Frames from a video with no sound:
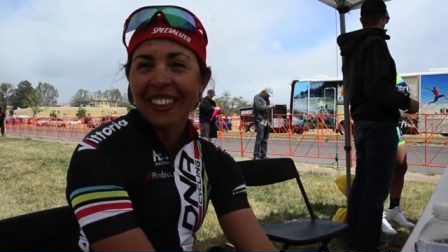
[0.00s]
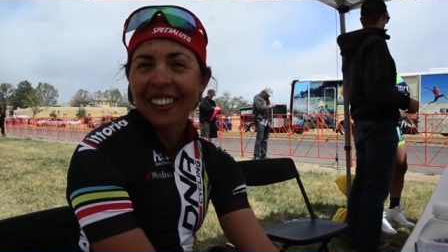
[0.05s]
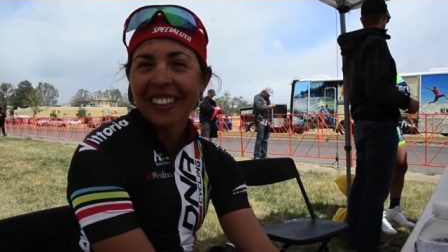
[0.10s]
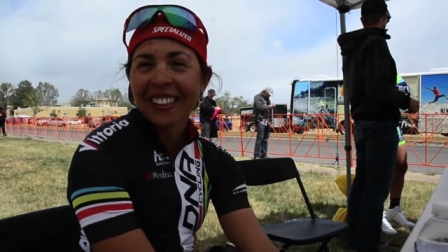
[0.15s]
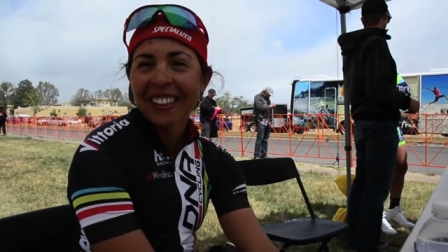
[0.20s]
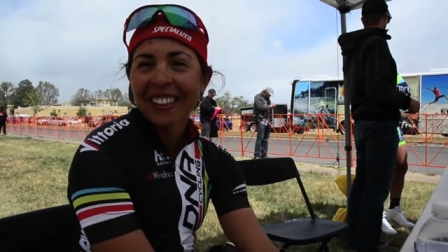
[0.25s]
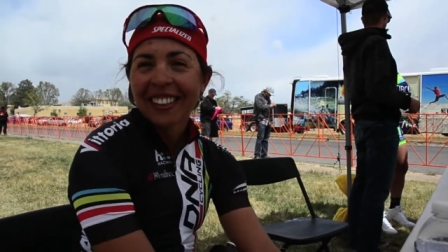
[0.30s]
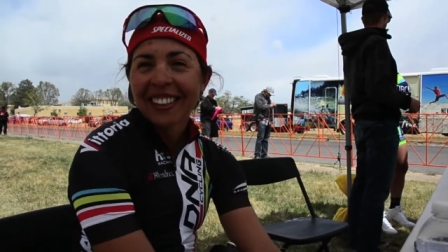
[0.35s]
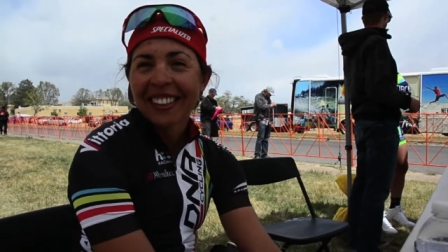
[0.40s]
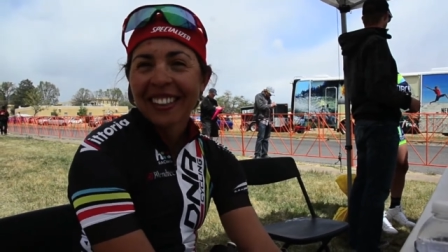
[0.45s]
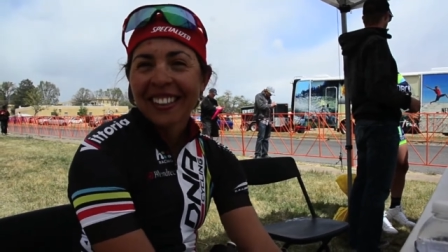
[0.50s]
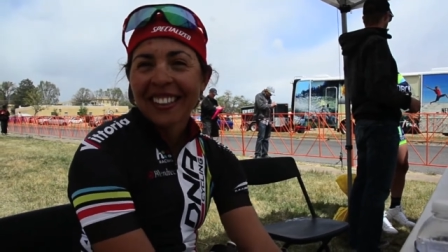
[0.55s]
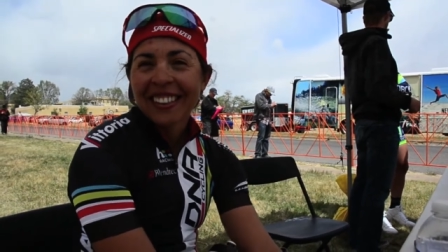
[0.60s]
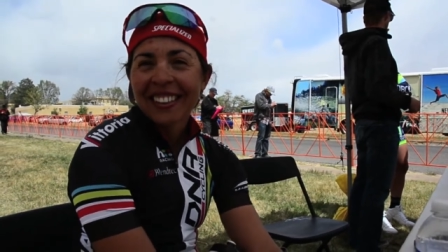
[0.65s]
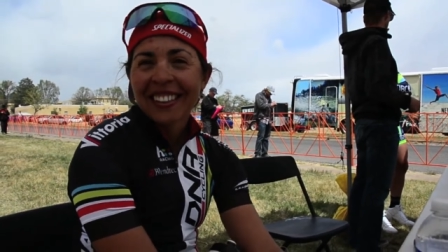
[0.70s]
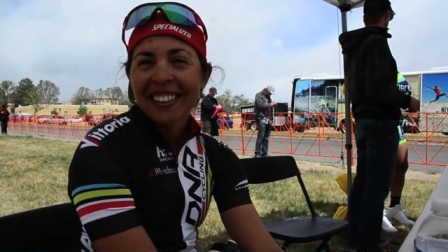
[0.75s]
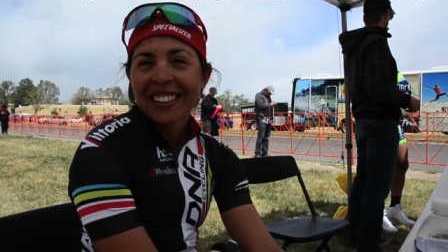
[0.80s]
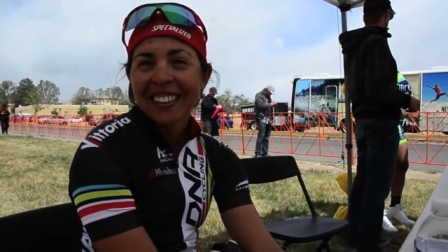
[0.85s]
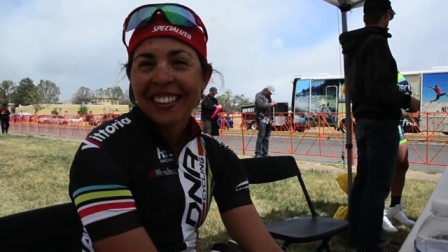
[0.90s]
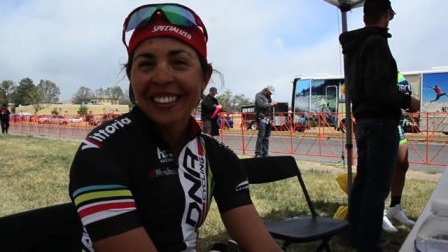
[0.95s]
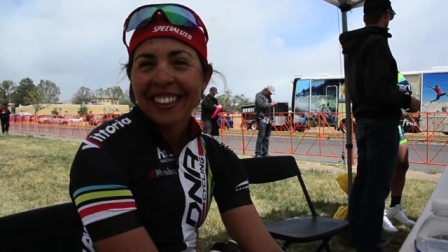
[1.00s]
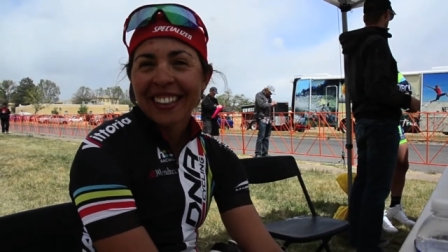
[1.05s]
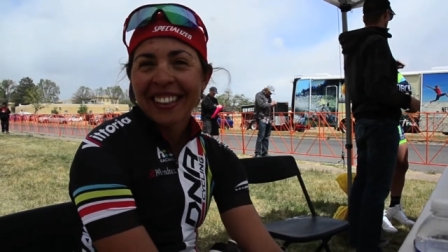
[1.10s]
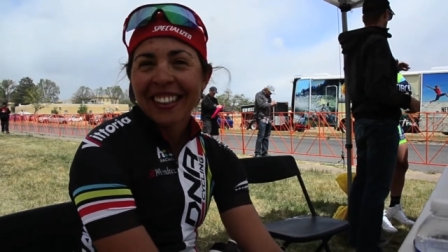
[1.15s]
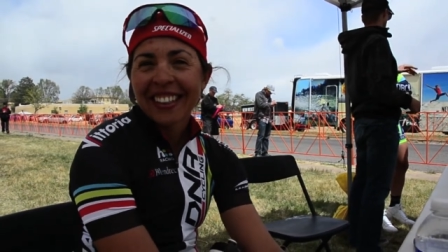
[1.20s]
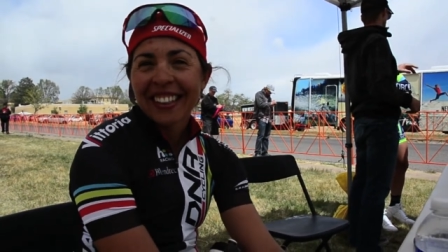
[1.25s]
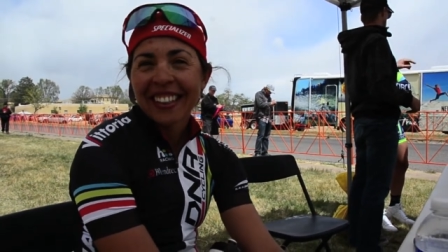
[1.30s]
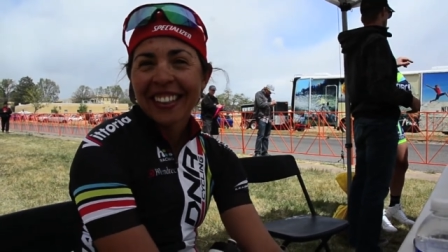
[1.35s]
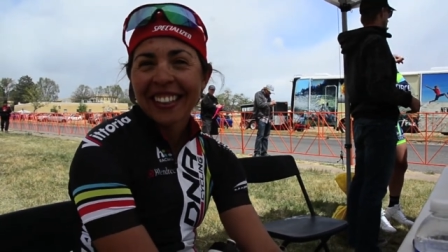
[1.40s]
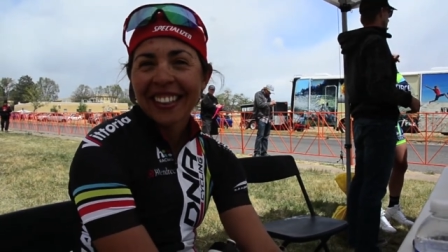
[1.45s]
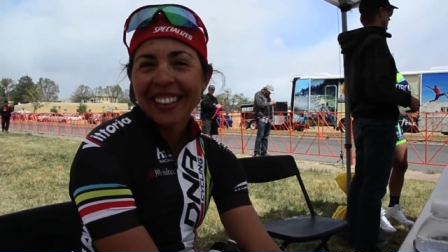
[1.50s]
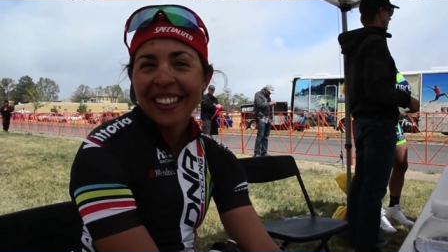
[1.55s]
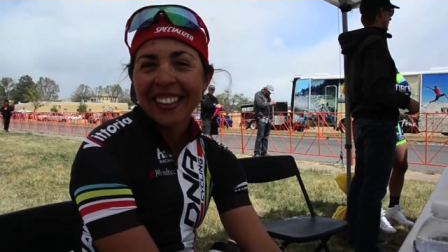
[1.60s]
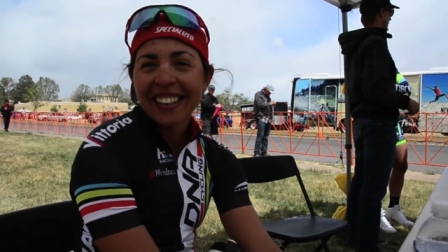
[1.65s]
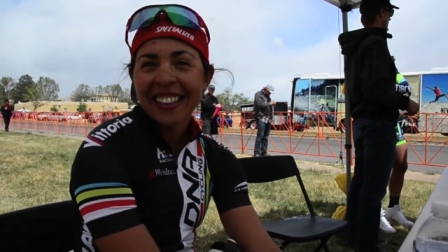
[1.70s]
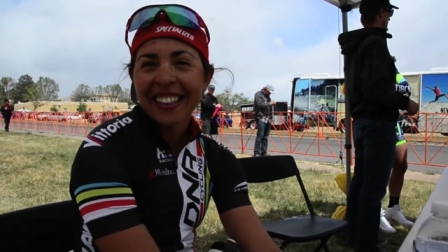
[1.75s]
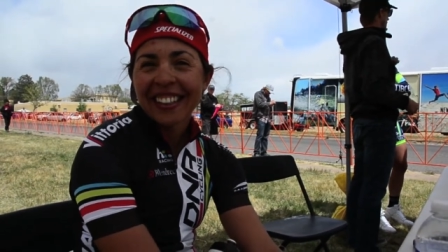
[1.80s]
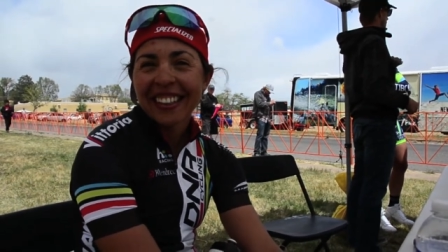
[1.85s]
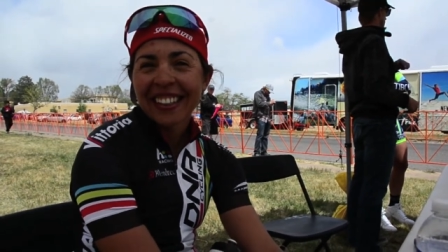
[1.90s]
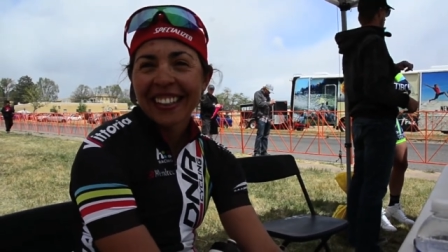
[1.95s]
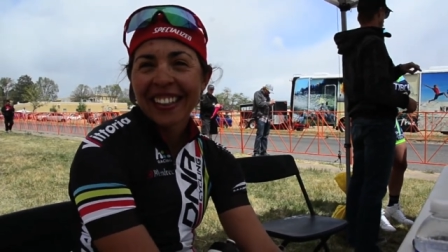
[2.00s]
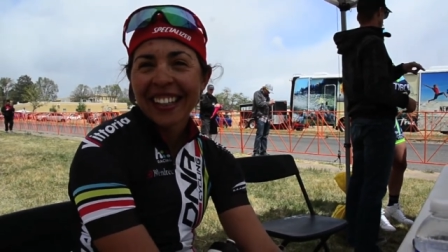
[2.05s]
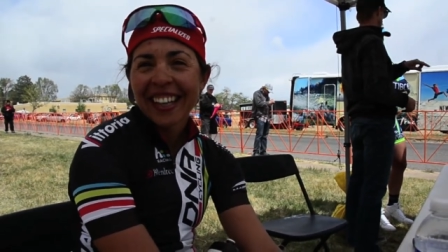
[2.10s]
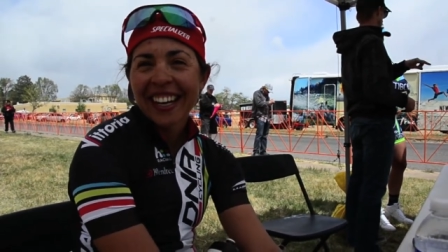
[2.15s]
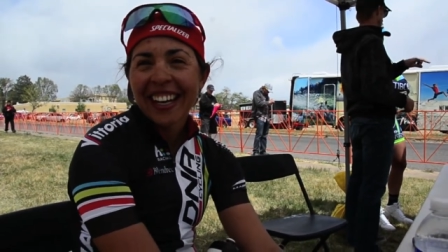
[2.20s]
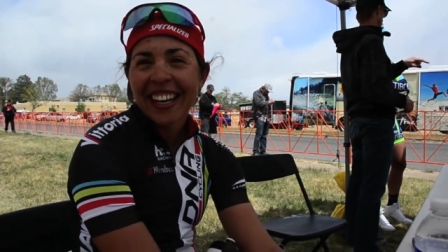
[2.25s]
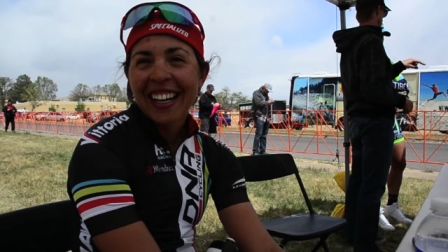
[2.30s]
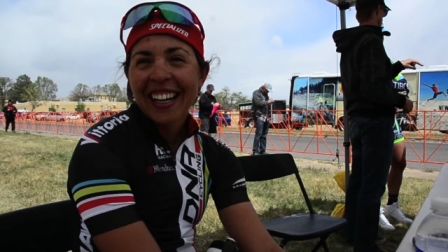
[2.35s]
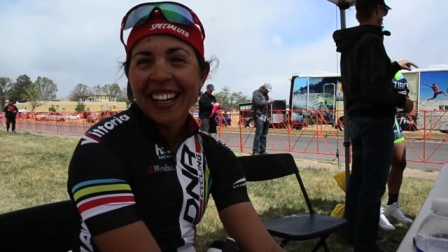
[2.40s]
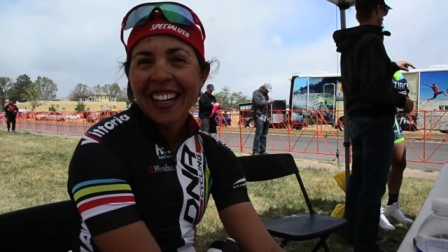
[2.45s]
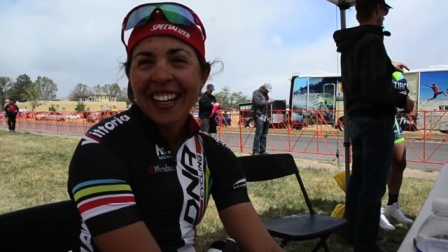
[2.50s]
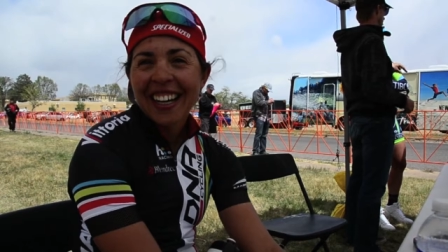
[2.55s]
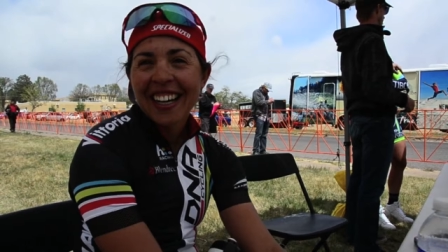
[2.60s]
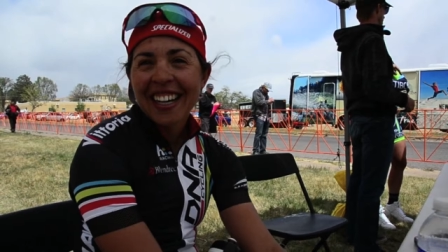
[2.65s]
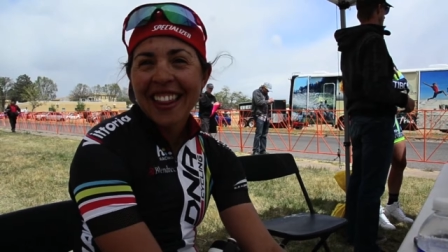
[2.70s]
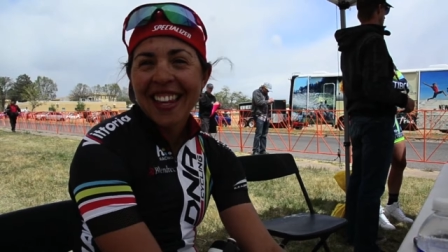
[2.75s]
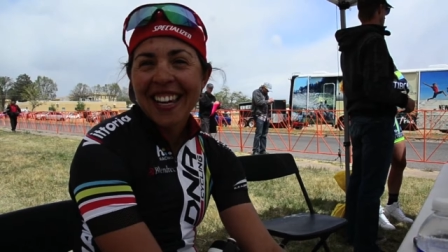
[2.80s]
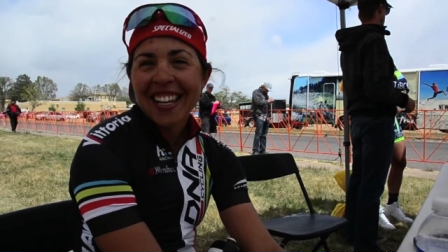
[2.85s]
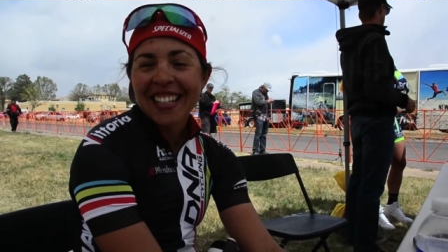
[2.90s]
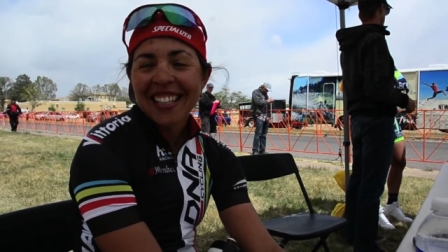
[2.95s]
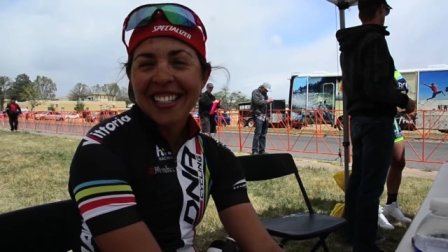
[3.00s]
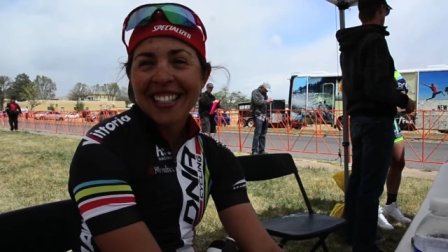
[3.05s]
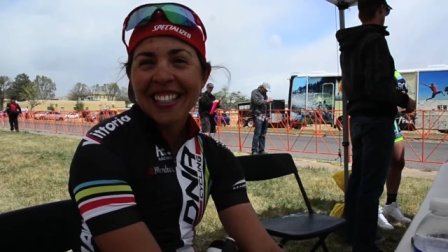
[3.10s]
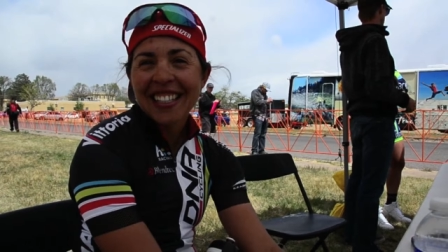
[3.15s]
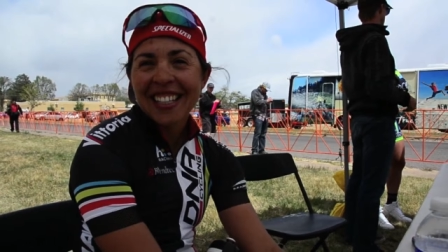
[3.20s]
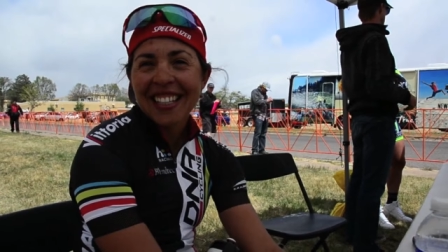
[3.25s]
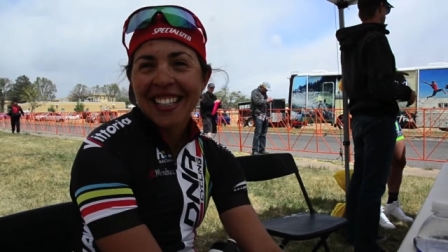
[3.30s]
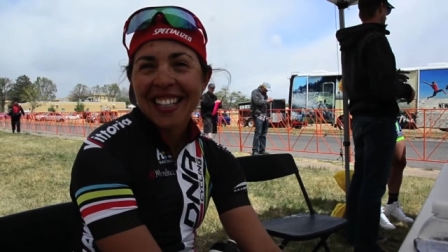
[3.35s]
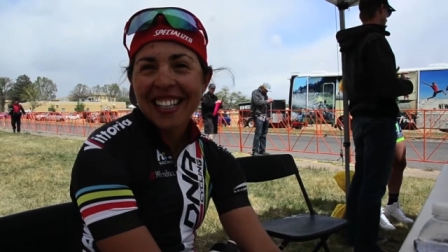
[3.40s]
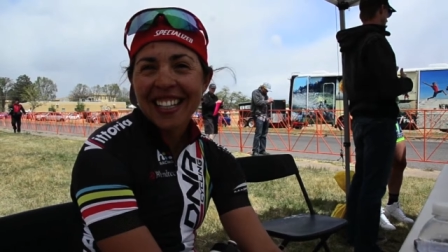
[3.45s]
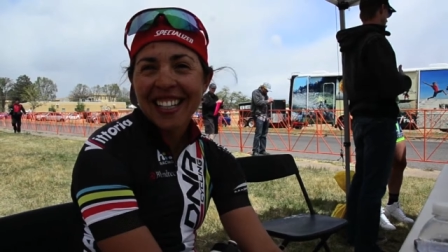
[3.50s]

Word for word: All right. Well, yeah. thank you and congratulations again. Good Thanks. luck tomorrow.